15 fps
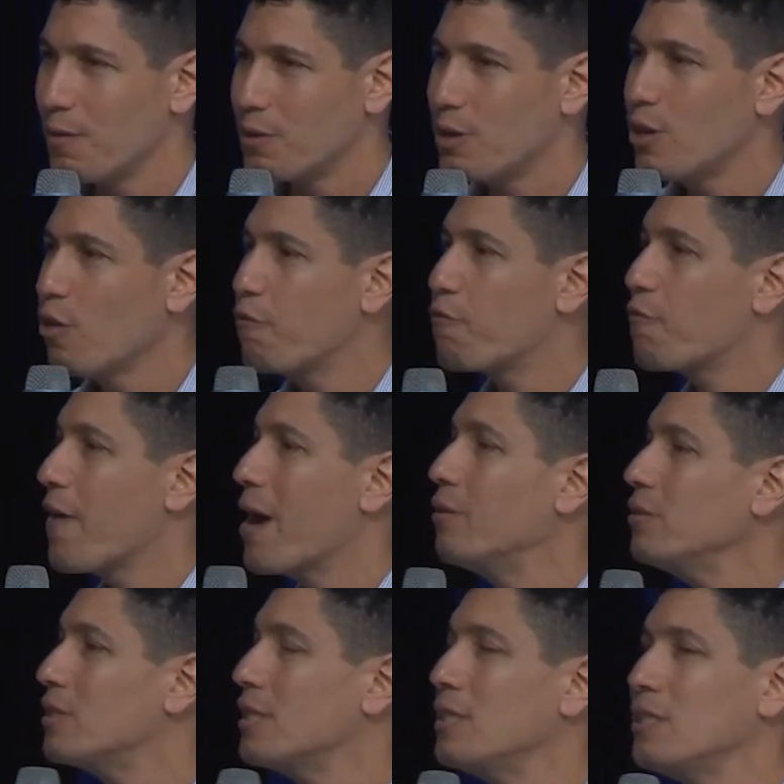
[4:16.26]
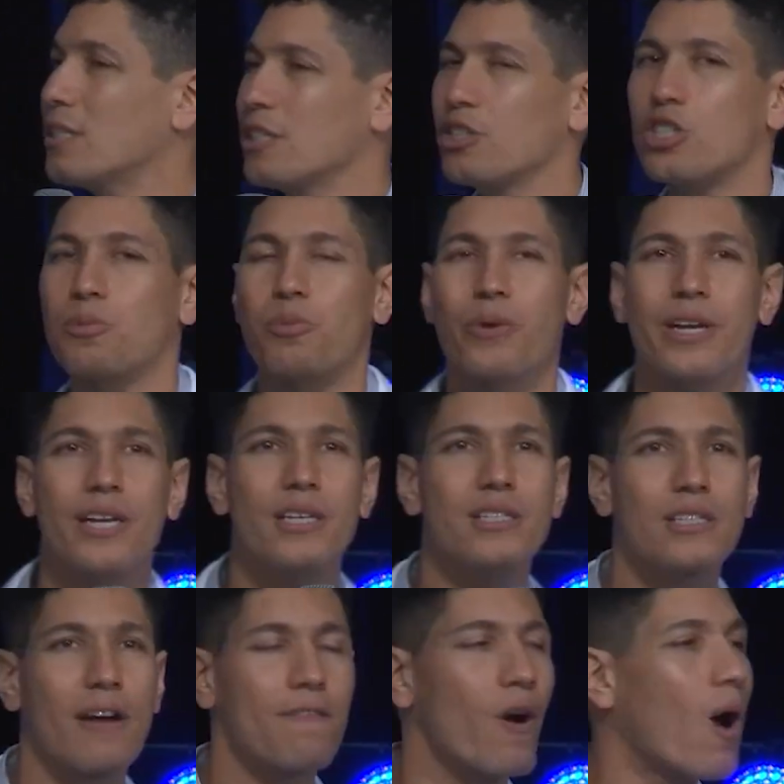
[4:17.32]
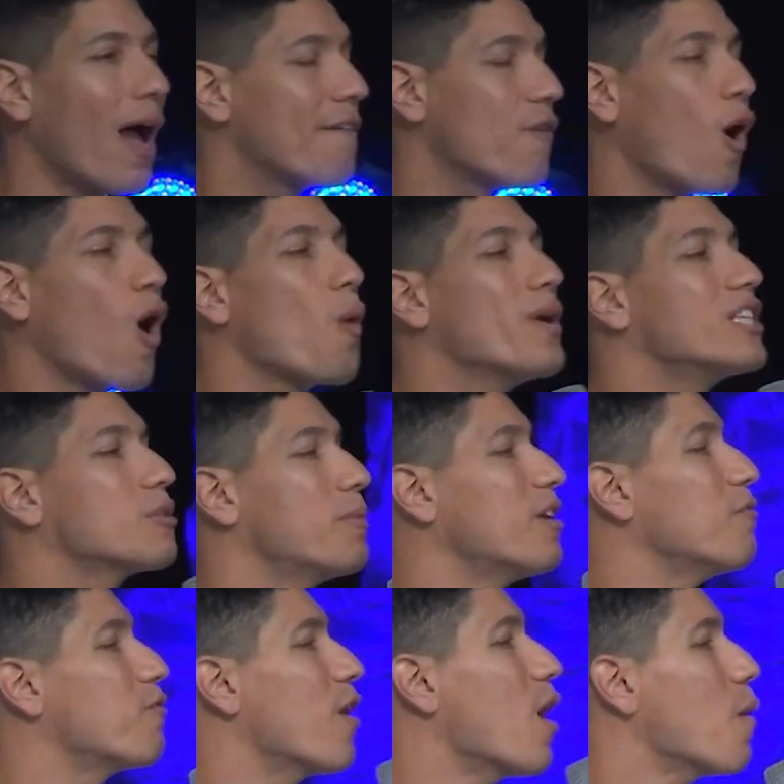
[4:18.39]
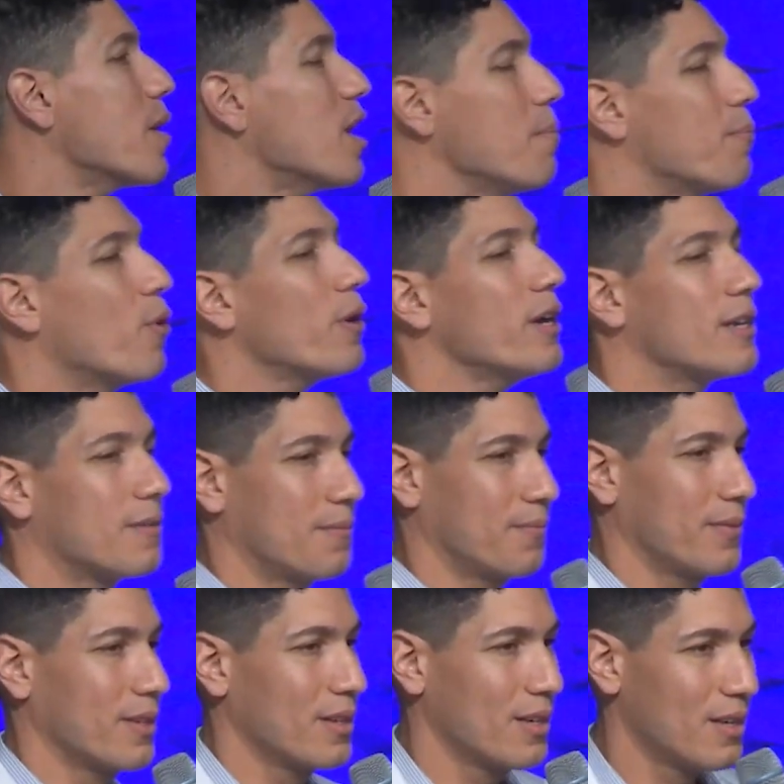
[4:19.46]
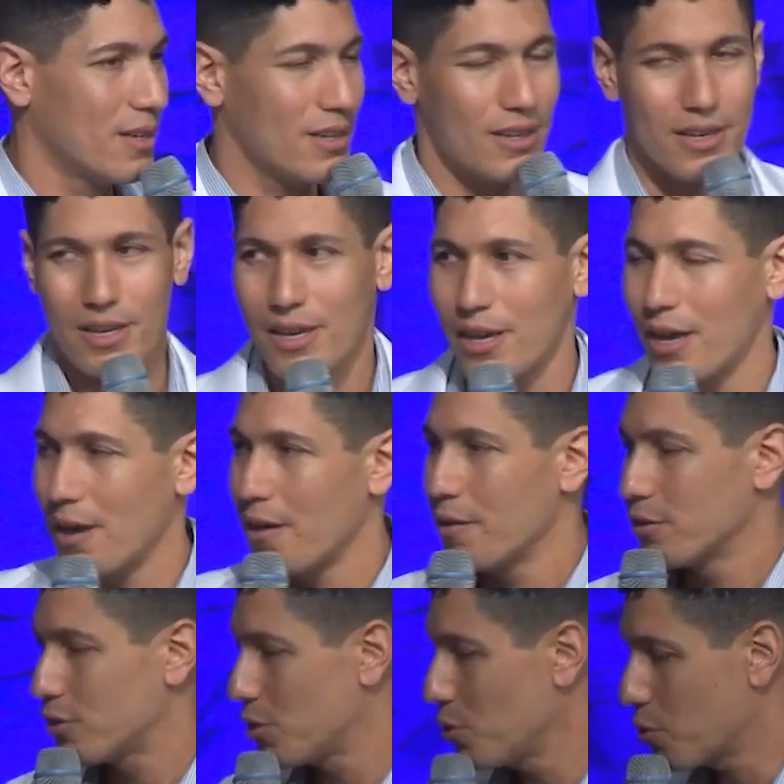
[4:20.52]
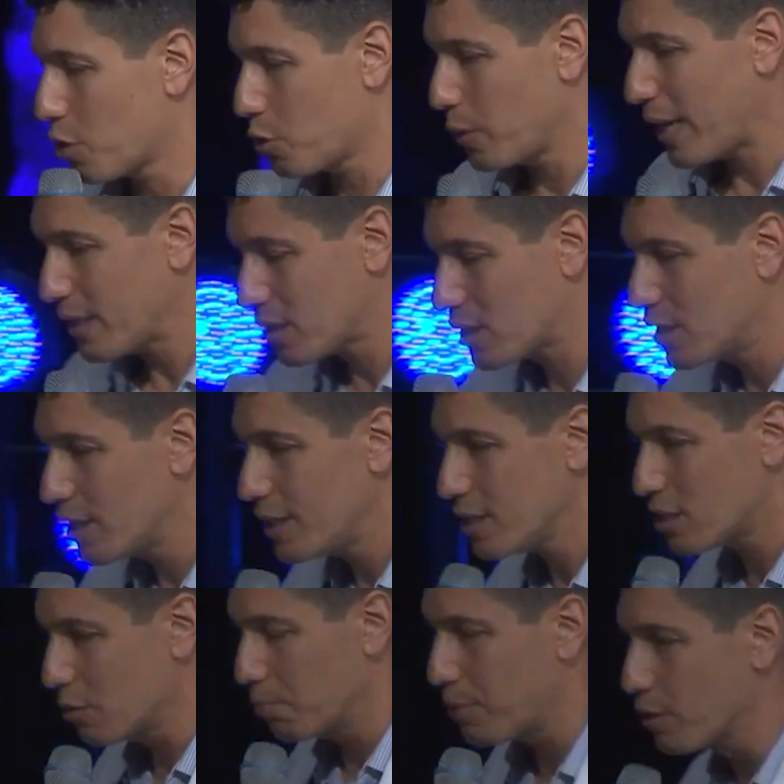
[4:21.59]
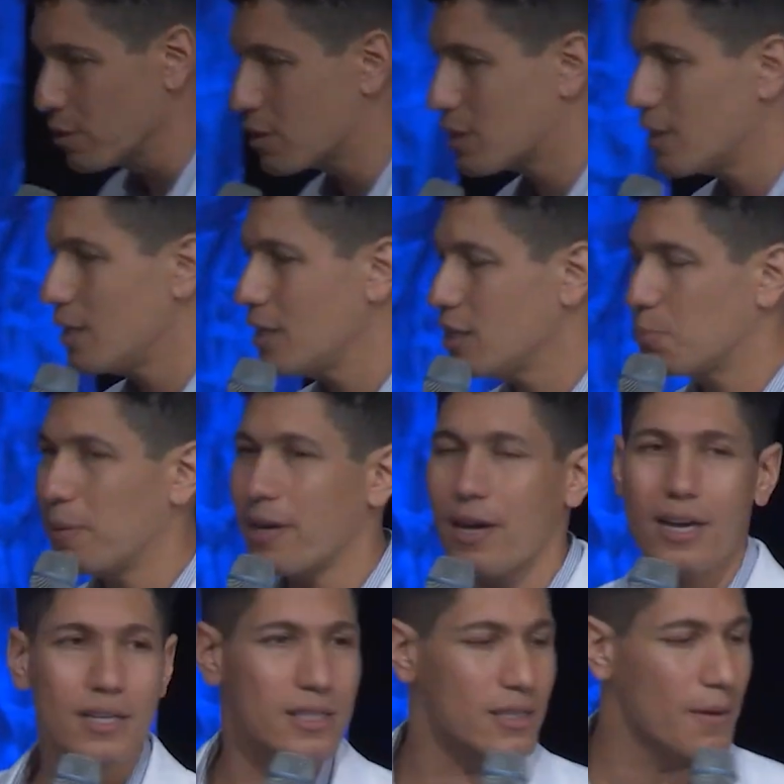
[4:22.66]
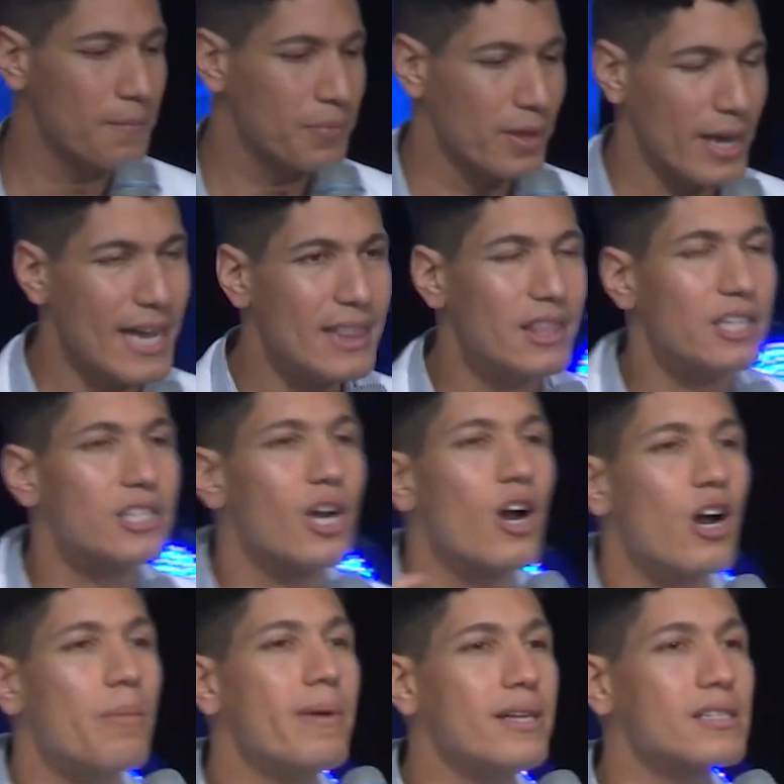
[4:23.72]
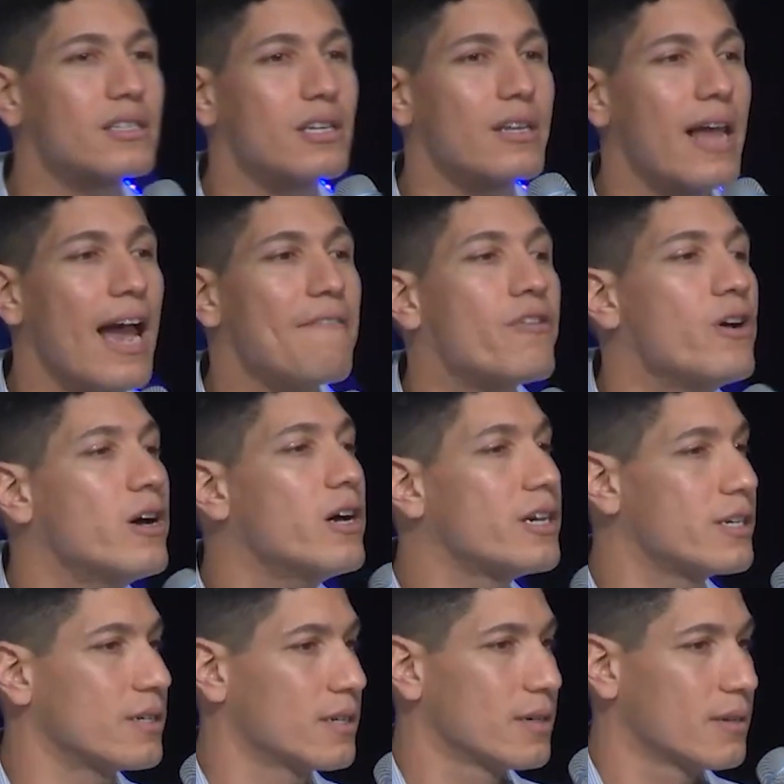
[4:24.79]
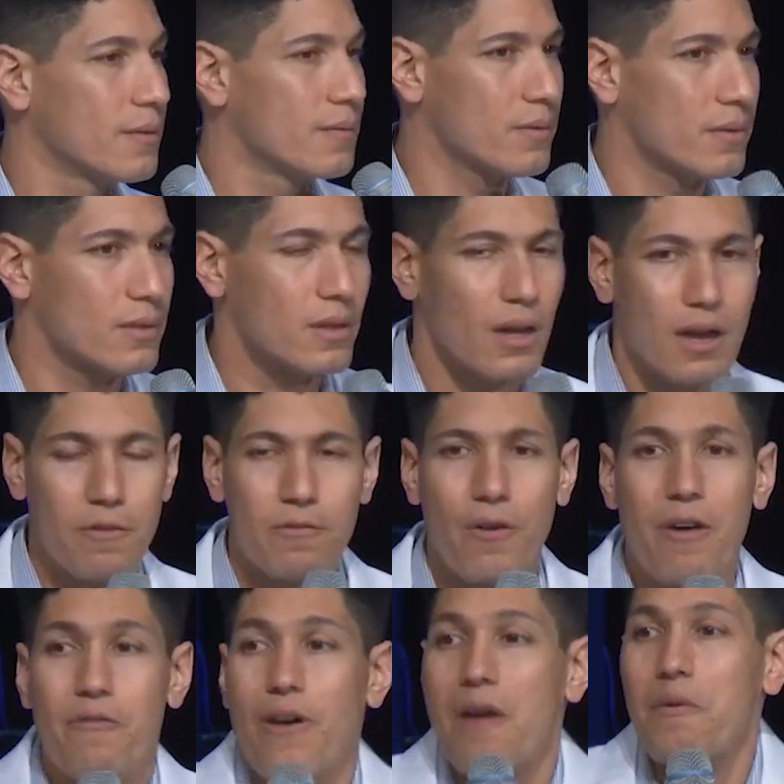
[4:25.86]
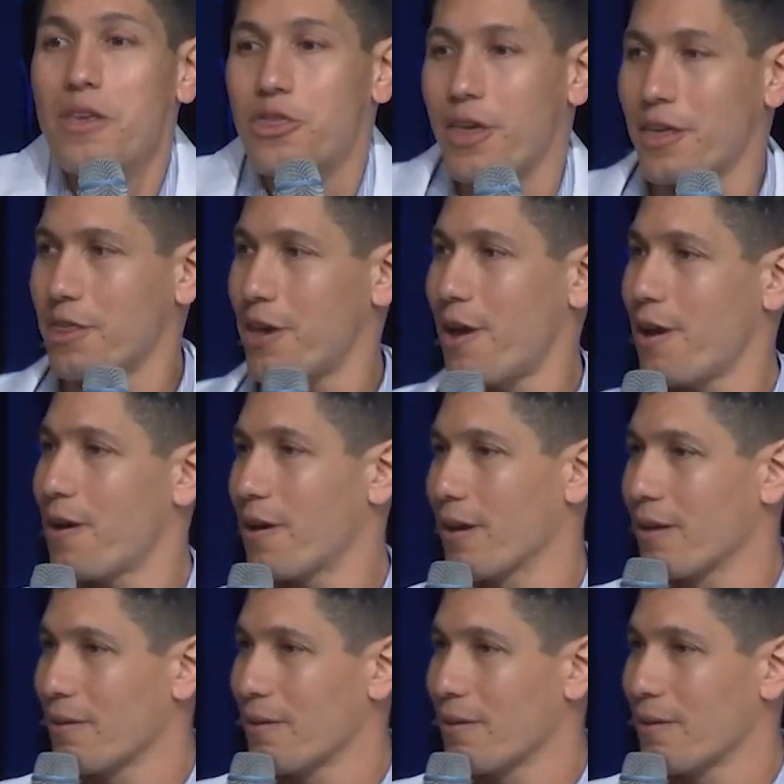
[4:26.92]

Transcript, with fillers: You know, fountains and springs have, have always been very important to create cities, to build cities, because it determines the livelihood of, of everything there.